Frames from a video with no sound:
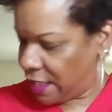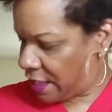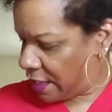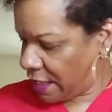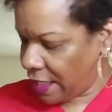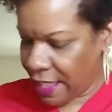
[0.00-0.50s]

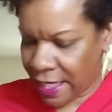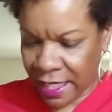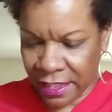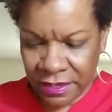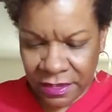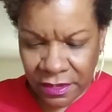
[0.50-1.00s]
It
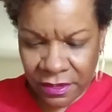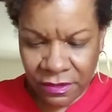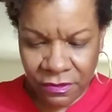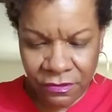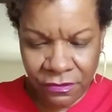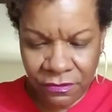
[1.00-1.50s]
has the
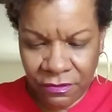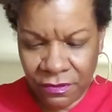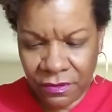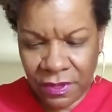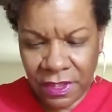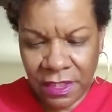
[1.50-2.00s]
little
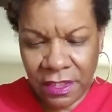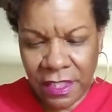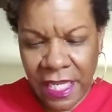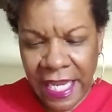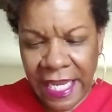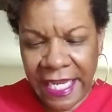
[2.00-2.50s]

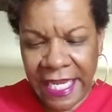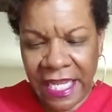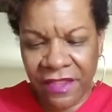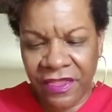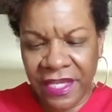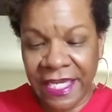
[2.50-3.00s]

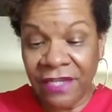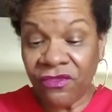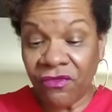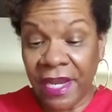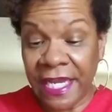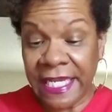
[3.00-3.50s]
and
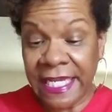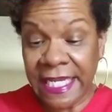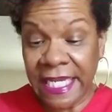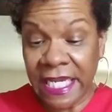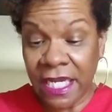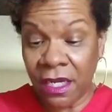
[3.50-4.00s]
these right
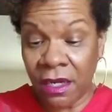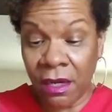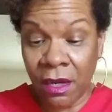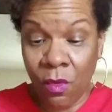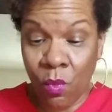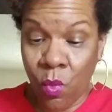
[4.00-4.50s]

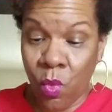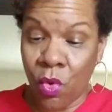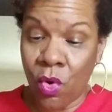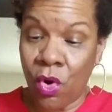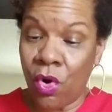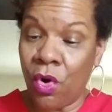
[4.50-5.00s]
here
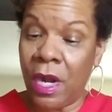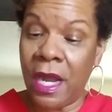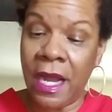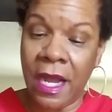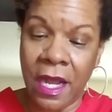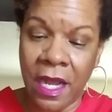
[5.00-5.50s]
were,
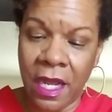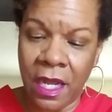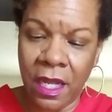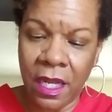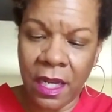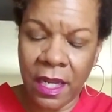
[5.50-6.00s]

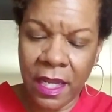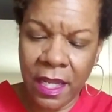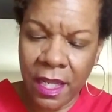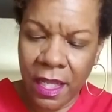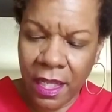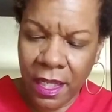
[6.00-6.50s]
uh,
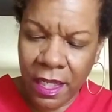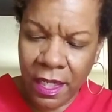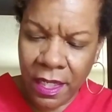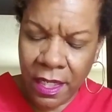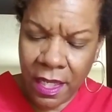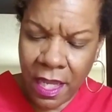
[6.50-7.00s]

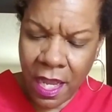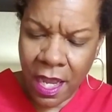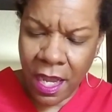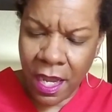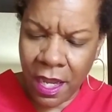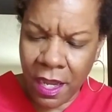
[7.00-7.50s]

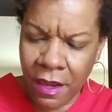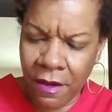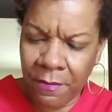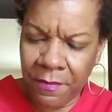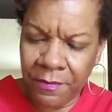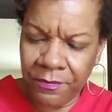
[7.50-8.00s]

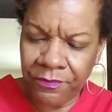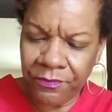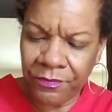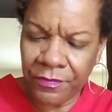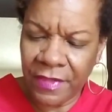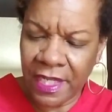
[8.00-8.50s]
um,
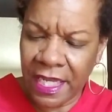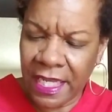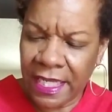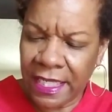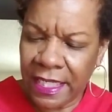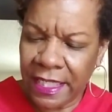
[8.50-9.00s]

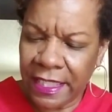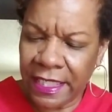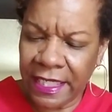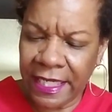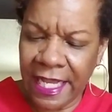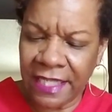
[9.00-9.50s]
I
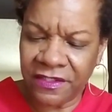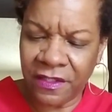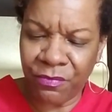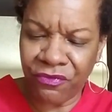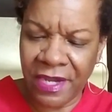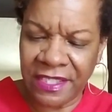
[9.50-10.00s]
think it has
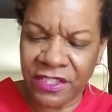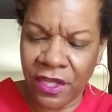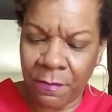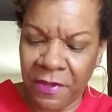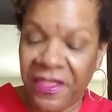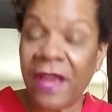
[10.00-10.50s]
the price
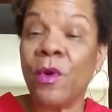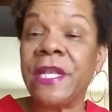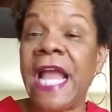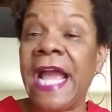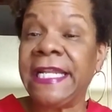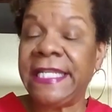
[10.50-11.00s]
on it, but they were
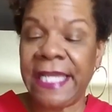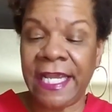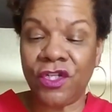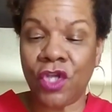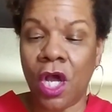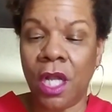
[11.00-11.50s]

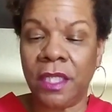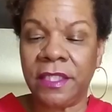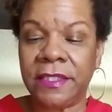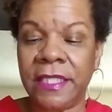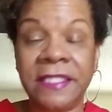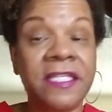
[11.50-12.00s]

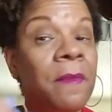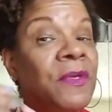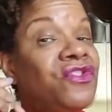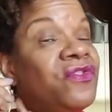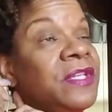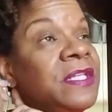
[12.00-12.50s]
$98. That's how
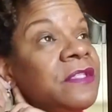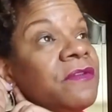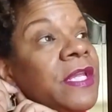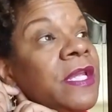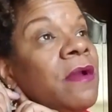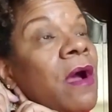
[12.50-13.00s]
much these
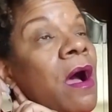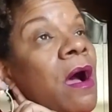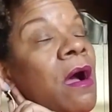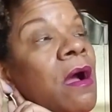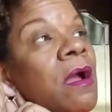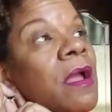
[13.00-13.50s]
here
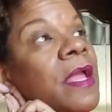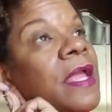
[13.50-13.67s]
are.